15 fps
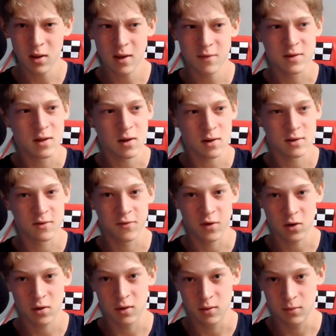Poilievre still has a
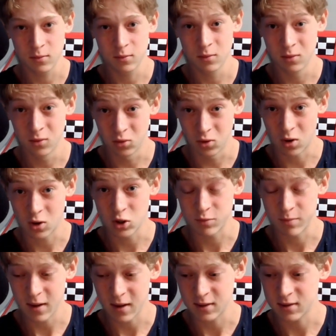very
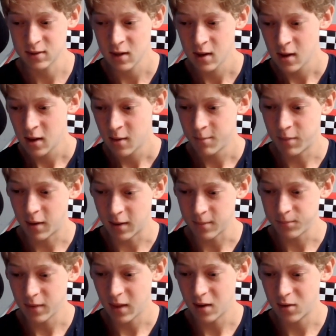large base.
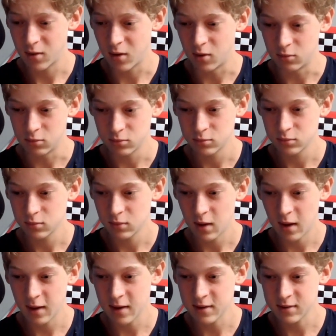But I don't know.
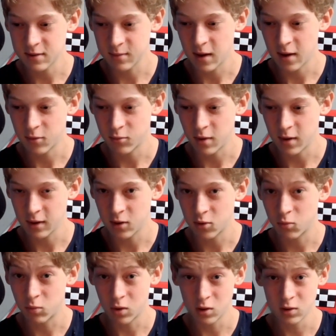I guess I'm kind of running out
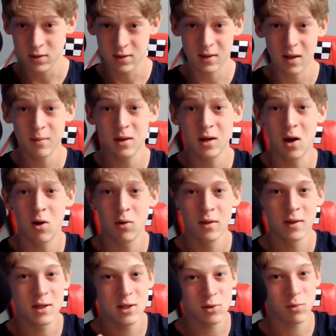of words. Let me know.
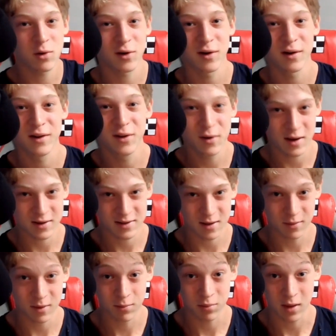This is where you guys
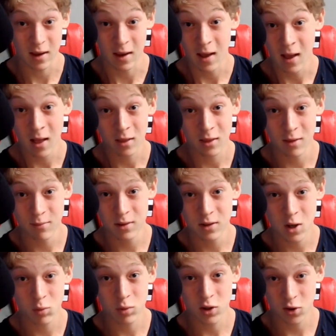come into play. Let me
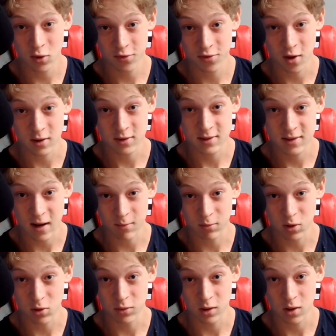know your thoughts down
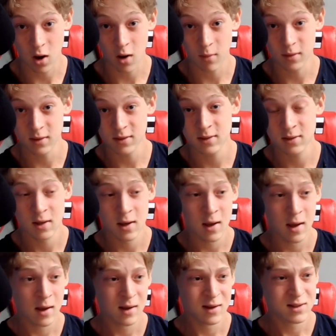below in the comments.
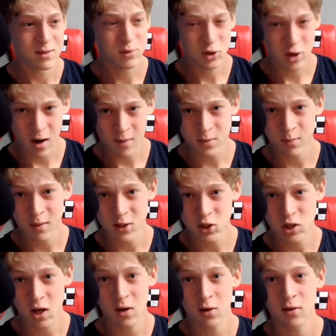Subscribe to my
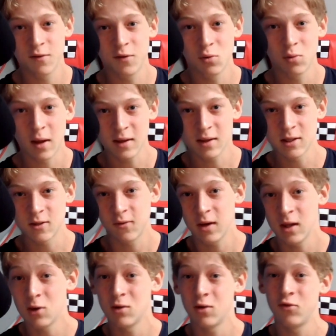channel if you like this
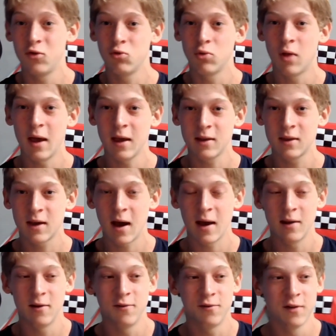video and if you like the
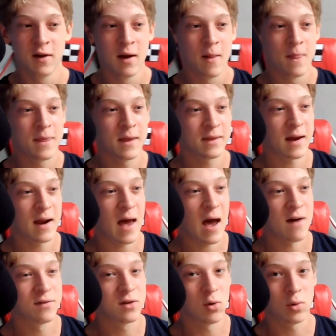kind of thing that I
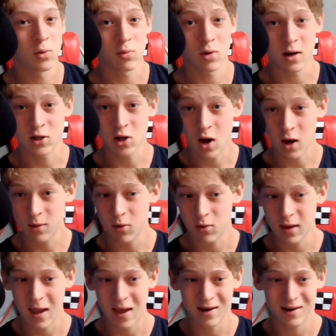have going where I talk
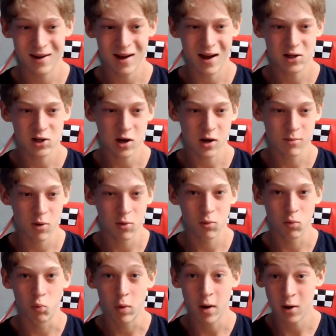about Canada, I talk
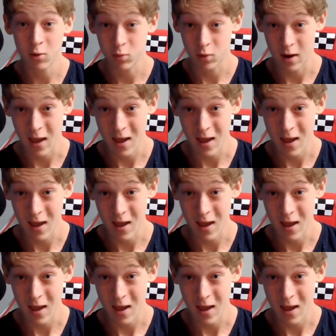about where